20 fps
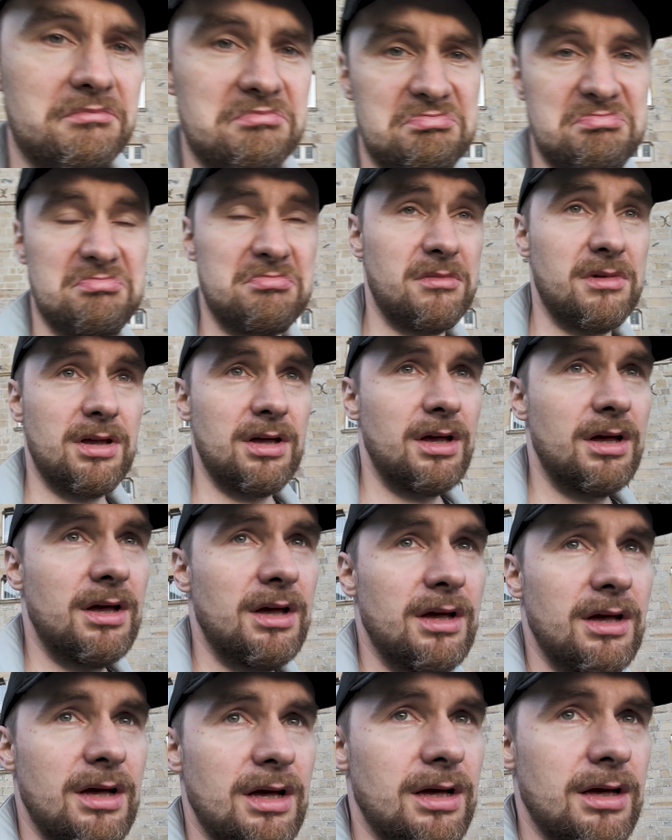
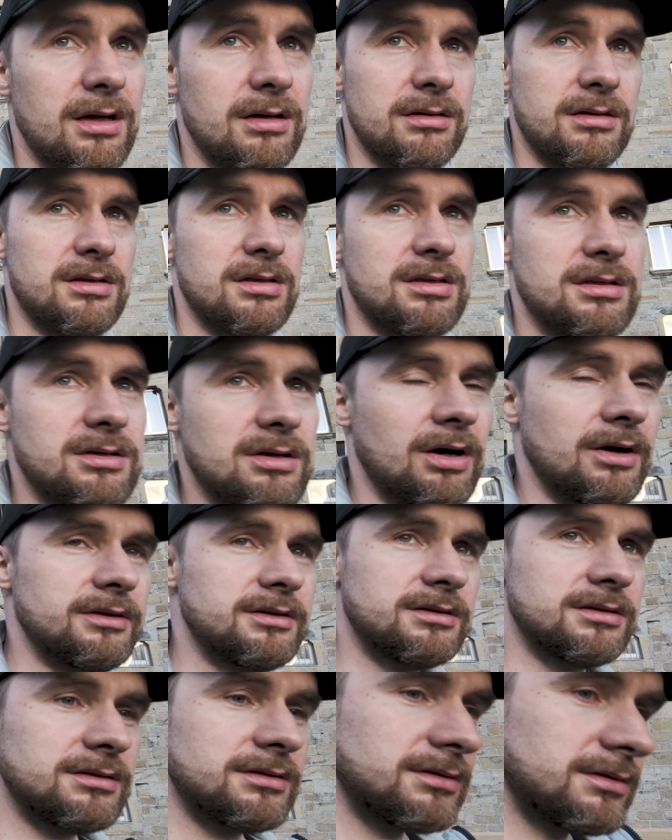it's
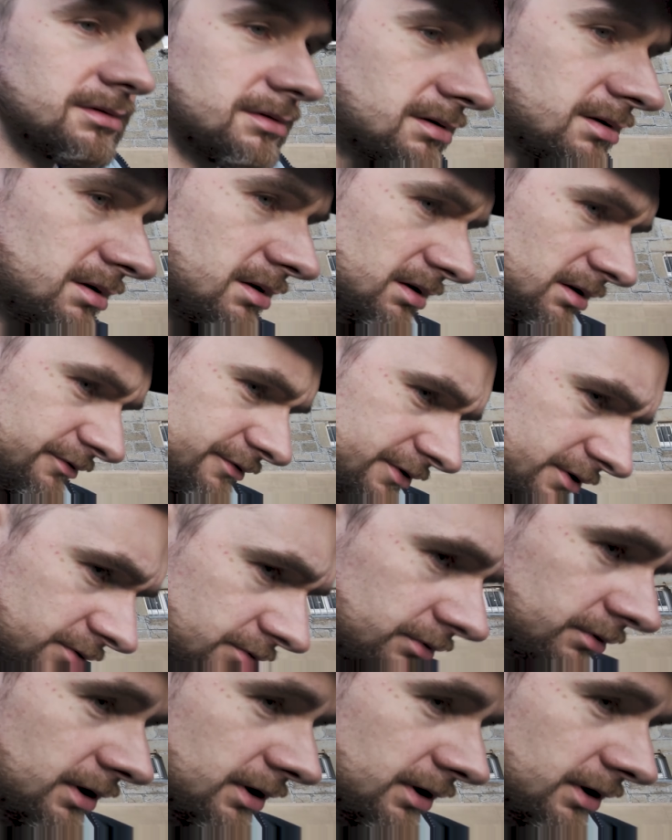God. Uh, if you